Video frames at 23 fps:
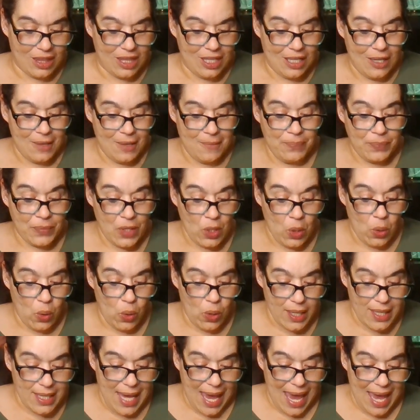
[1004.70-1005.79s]

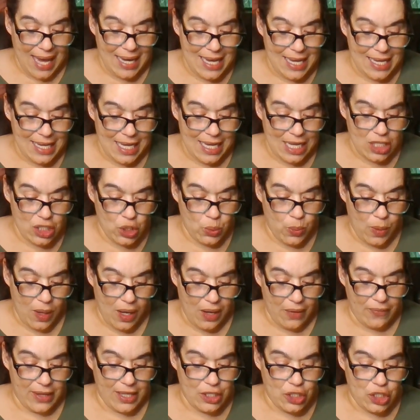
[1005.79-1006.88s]
Organic 12-inch
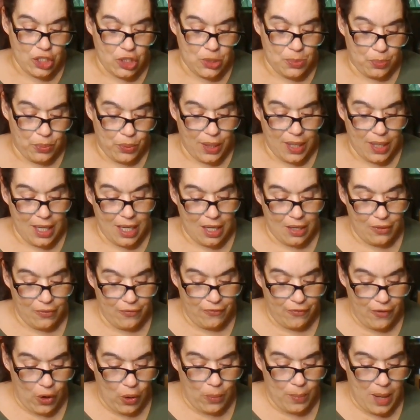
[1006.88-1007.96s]
Spring and Foam
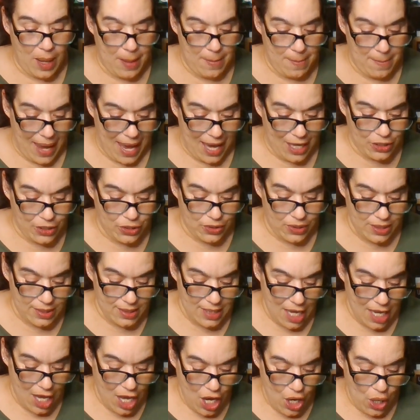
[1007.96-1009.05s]
Mattress.
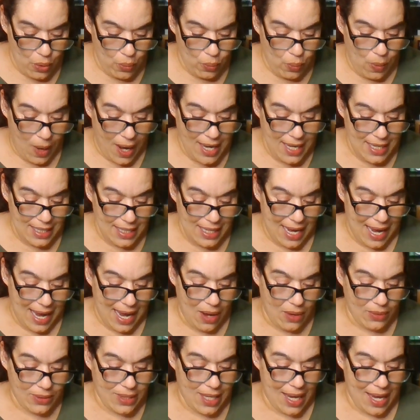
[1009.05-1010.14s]
Right now, they
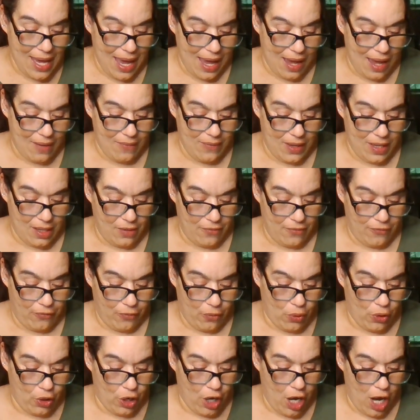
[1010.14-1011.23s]
have it for
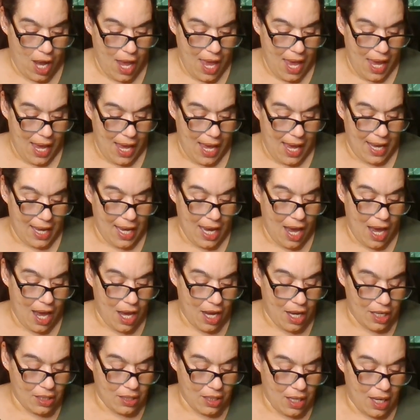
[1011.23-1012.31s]

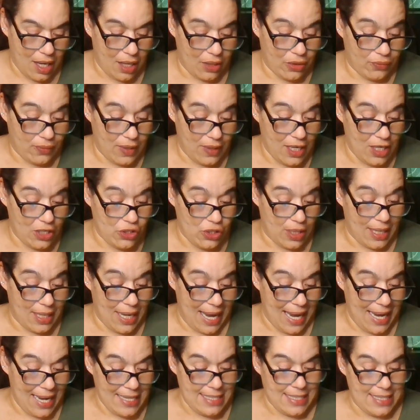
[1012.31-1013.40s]

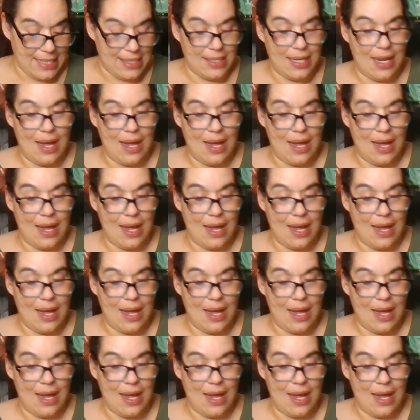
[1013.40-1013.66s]
$318.